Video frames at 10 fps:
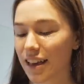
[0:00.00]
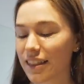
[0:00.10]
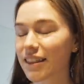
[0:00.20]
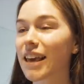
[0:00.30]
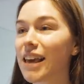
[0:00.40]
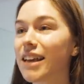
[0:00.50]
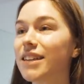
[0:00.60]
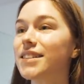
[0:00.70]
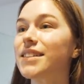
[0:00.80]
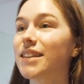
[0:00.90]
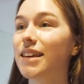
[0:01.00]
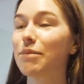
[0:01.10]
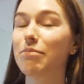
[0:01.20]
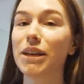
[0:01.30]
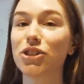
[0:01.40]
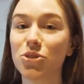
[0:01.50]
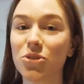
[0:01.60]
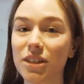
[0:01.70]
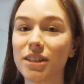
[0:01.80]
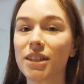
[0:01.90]
I think the key is to like make
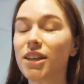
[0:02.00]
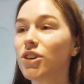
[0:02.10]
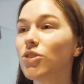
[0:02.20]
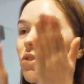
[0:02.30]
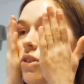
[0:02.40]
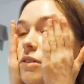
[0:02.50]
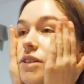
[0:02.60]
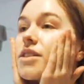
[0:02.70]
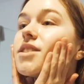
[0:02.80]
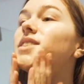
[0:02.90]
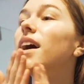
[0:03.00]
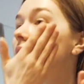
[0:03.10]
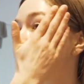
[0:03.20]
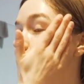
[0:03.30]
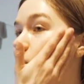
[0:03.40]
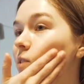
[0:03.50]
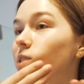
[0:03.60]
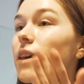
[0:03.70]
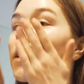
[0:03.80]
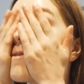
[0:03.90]
sure you're not tugging at your
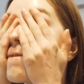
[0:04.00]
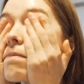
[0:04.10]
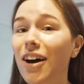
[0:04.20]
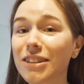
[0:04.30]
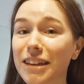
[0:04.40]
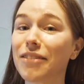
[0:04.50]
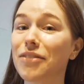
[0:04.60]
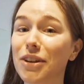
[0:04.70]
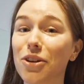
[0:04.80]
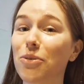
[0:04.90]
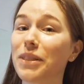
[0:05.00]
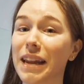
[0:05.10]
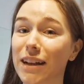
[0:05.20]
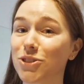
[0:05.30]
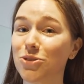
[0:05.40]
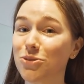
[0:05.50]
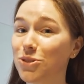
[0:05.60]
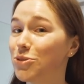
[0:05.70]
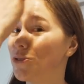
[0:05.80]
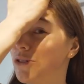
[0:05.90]
skin. I'll link a video with an actual
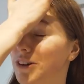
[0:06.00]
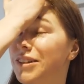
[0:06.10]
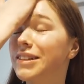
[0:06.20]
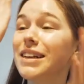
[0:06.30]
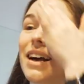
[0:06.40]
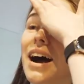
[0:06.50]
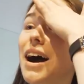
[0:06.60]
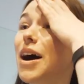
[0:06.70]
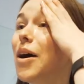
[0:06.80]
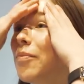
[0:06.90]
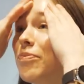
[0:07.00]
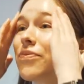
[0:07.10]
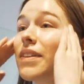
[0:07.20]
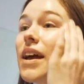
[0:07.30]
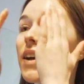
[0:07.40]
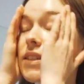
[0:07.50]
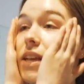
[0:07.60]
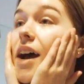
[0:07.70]
tutorial because